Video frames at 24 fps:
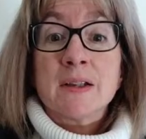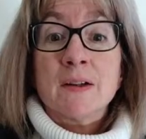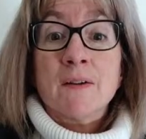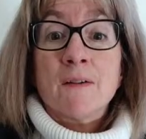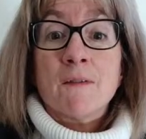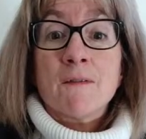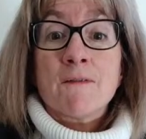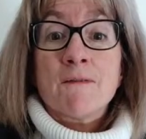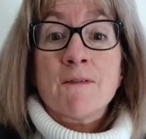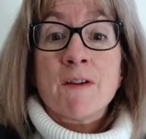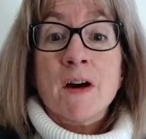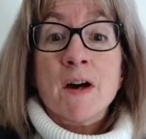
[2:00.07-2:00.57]
and
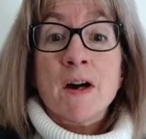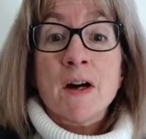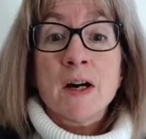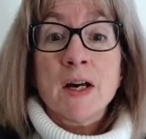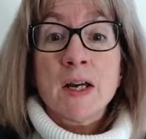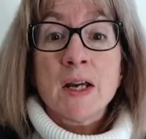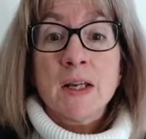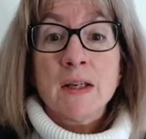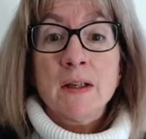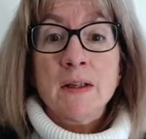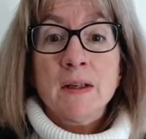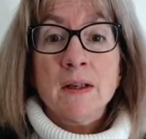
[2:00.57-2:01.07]

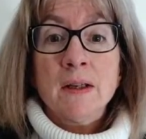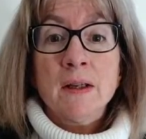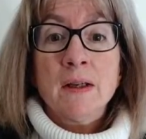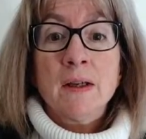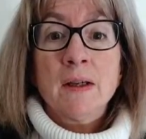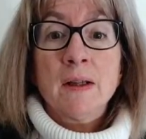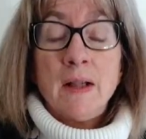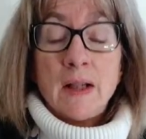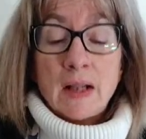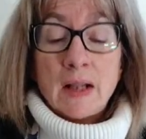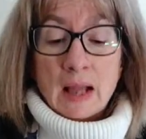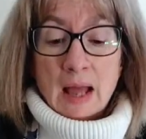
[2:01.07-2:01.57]
fine,
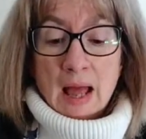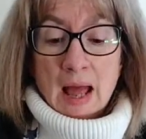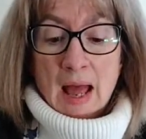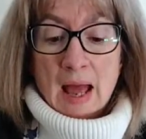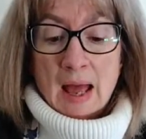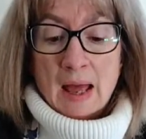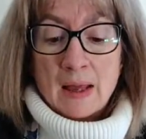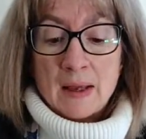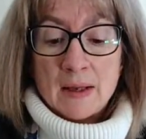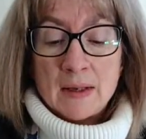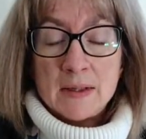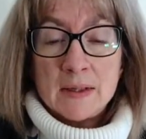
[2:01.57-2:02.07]

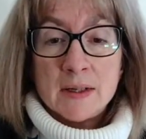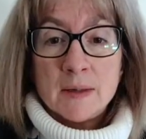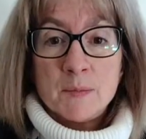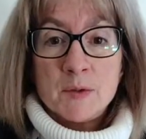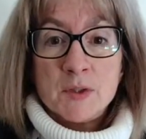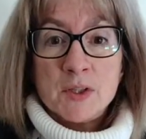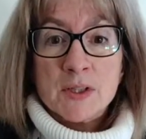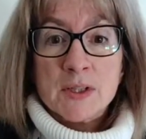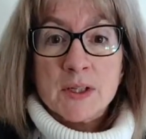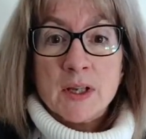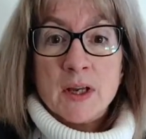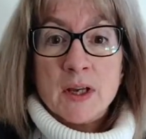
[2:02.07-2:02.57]
and I'm
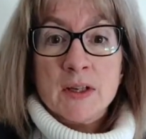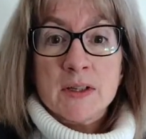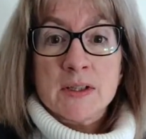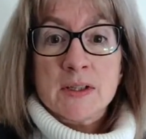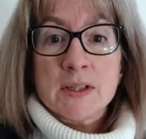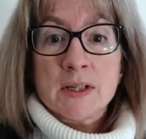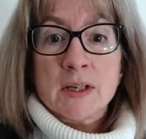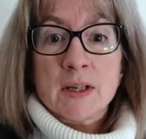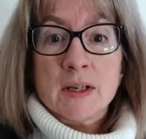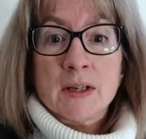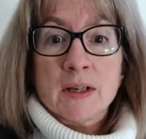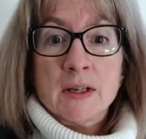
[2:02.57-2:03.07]
just going
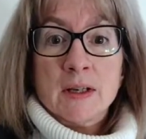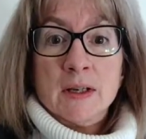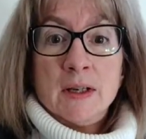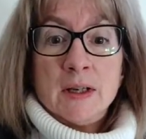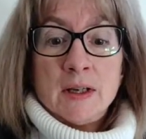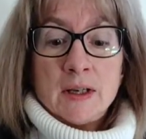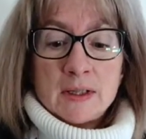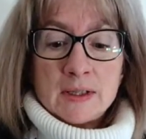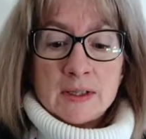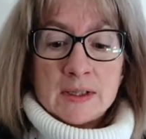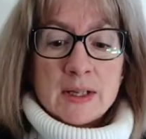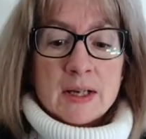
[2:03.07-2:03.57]
to
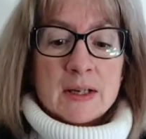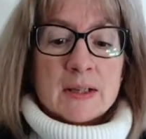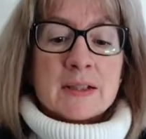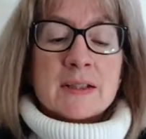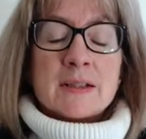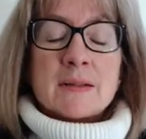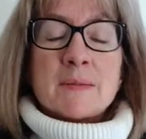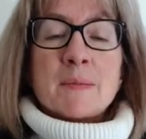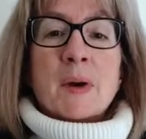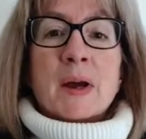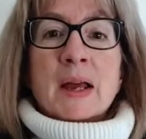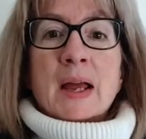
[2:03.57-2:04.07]
dust
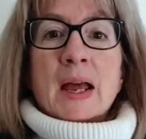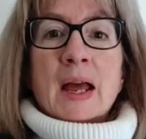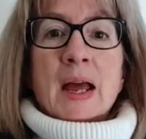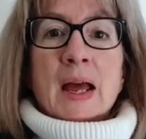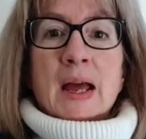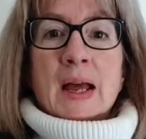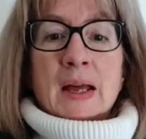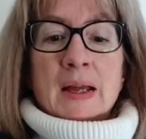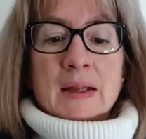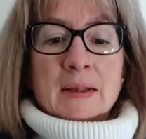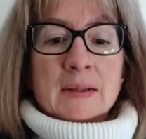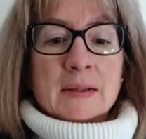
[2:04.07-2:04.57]
my
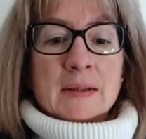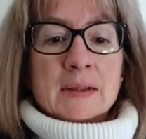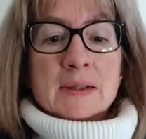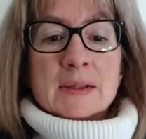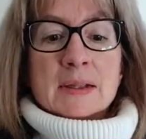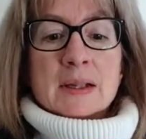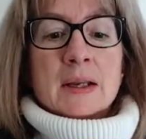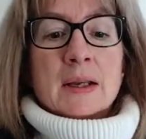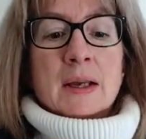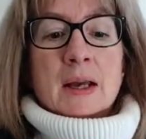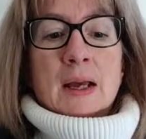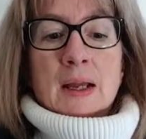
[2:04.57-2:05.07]
hands
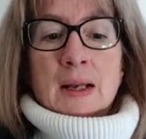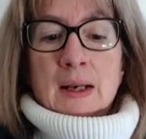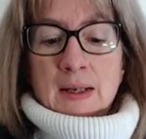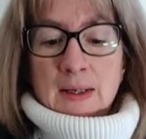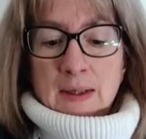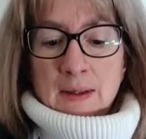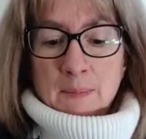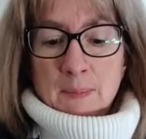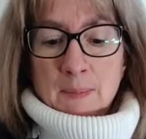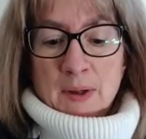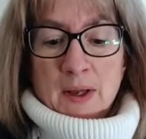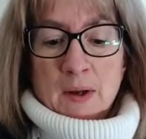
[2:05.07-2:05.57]
a
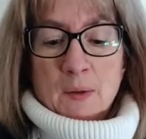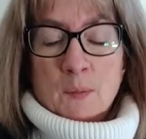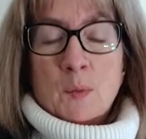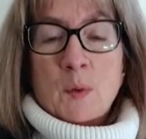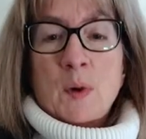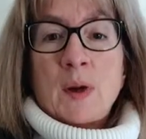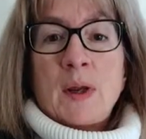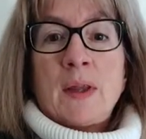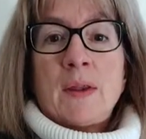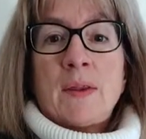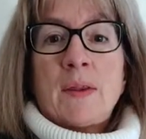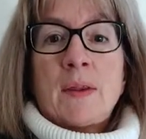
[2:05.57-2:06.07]
little bit
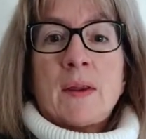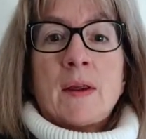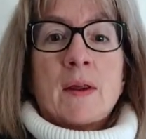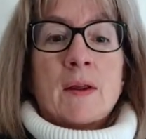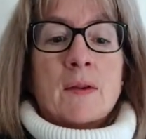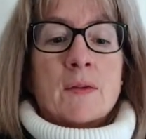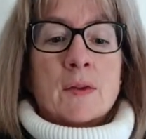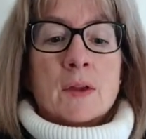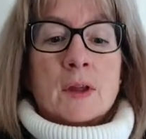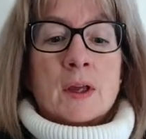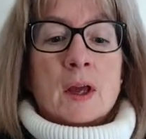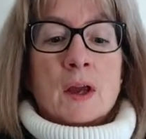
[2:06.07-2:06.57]
with
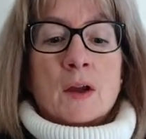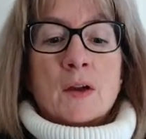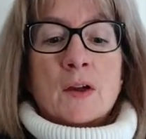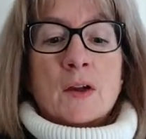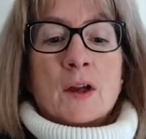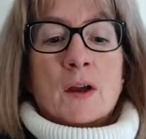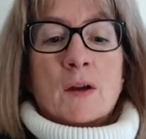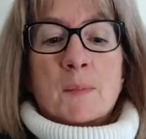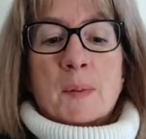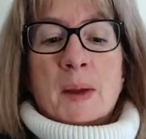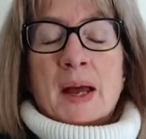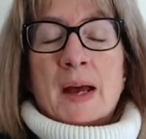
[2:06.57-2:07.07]
the
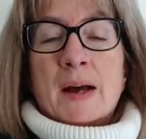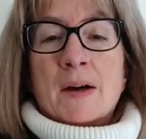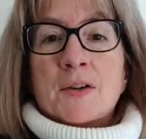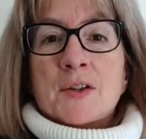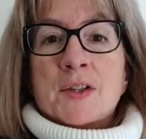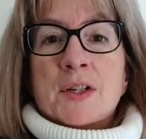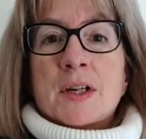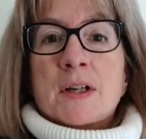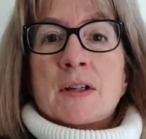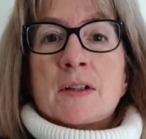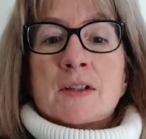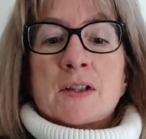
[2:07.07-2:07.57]
cocoa
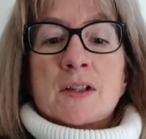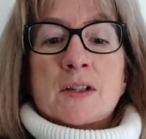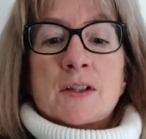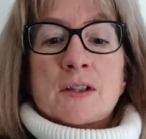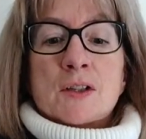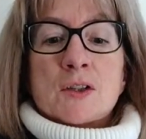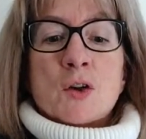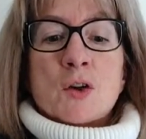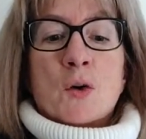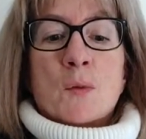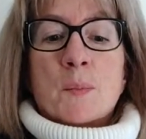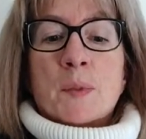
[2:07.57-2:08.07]
powder to
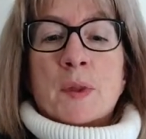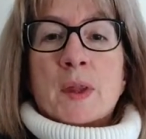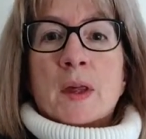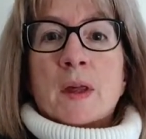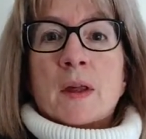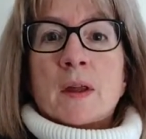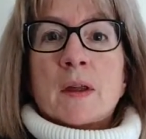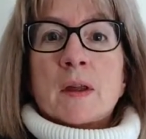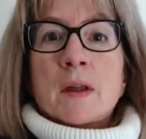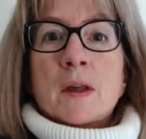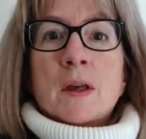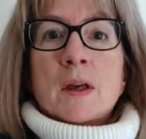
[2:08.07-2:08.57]
stop the
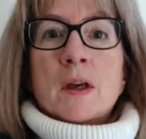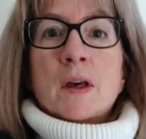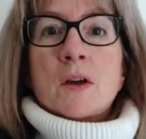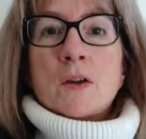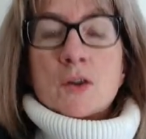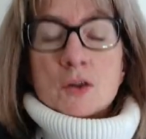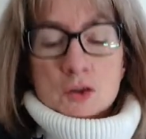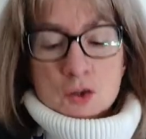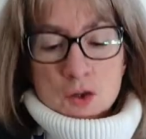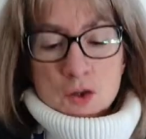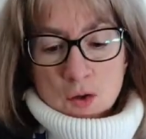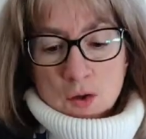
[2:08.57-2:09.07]

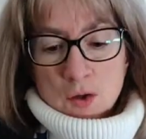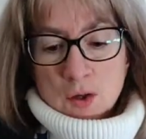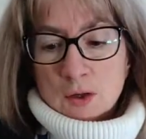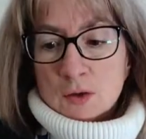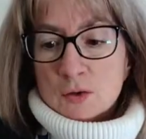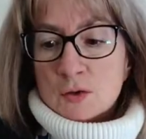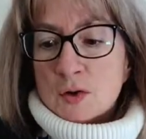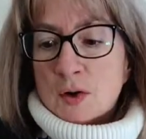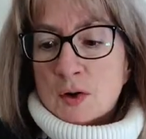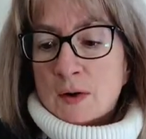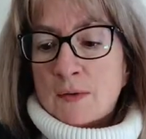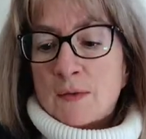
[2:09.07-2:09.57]
chocolate
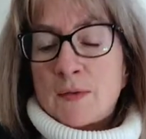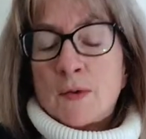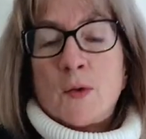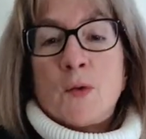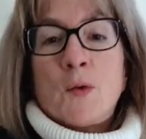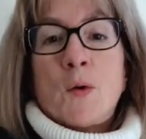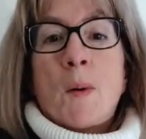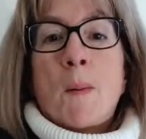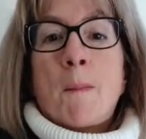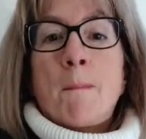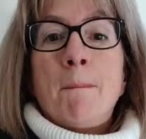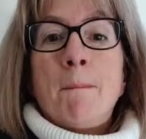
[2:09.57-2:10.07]

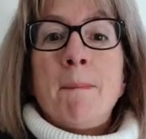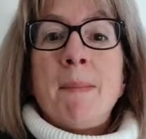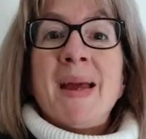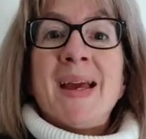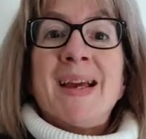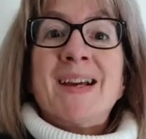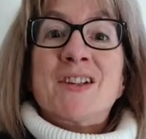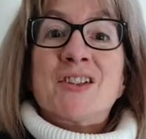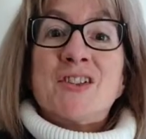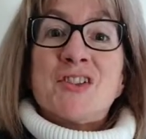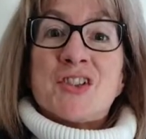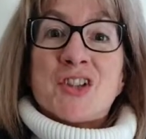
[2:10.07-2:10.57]
truffle
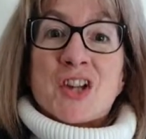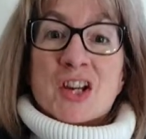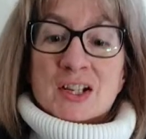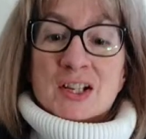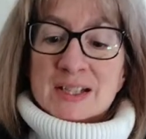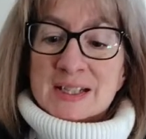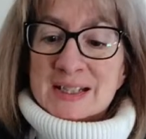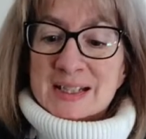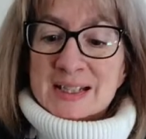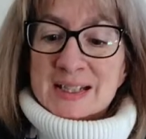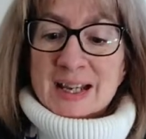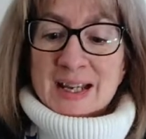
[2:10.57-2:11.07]
mixture
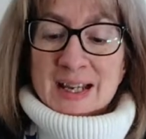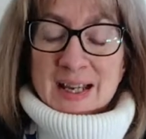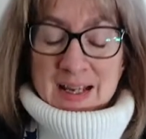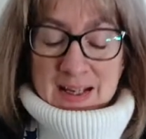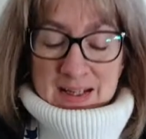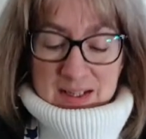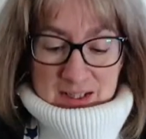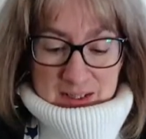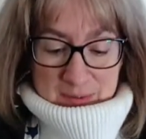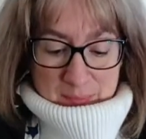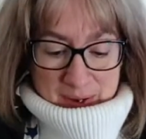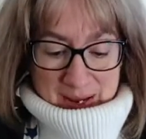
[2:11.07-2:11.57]
sticking
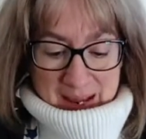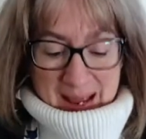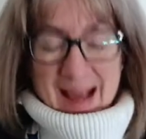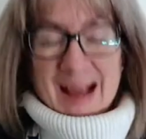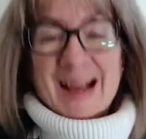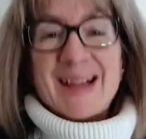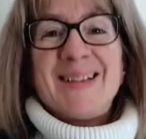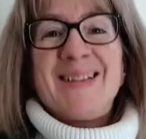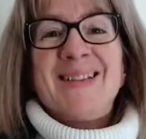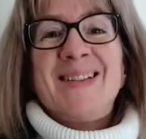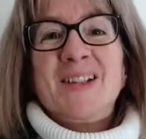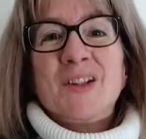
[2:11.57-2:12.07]
to my
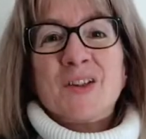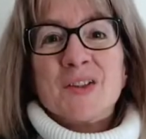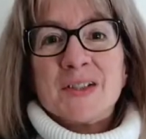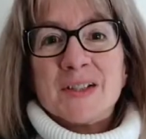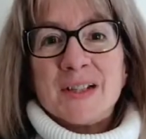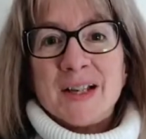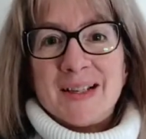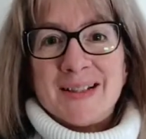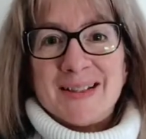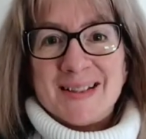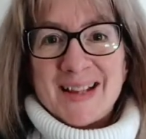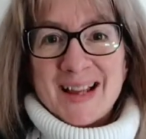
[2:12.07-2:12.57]
hands, because
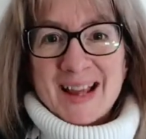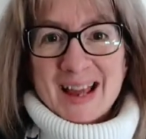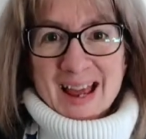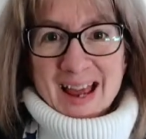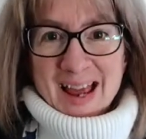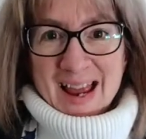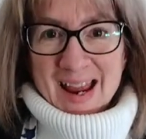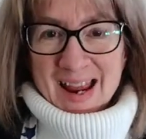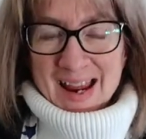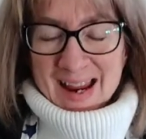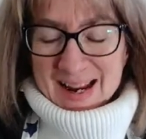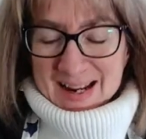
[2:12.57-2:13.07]
it
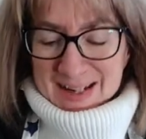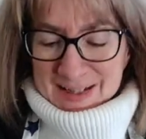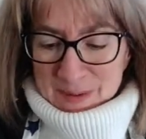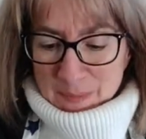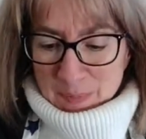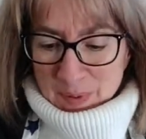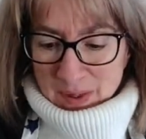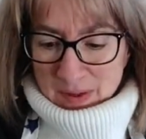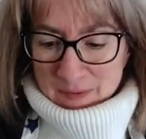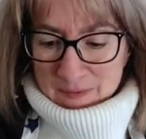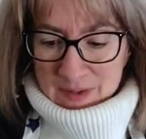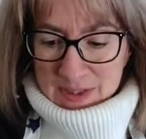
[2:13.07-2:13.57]
is a
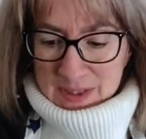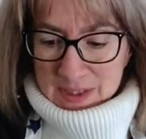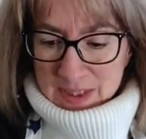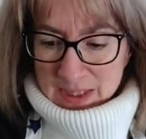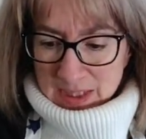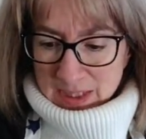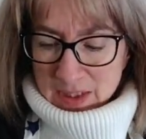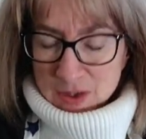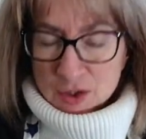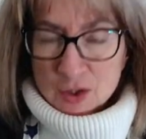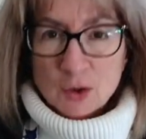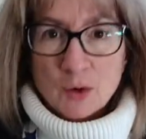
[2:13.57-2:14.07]
bit of a
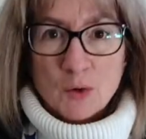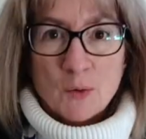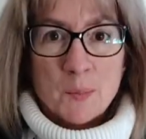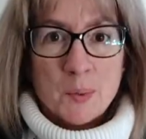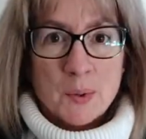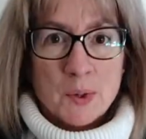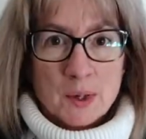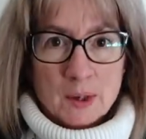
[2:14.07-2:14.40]
sticky job.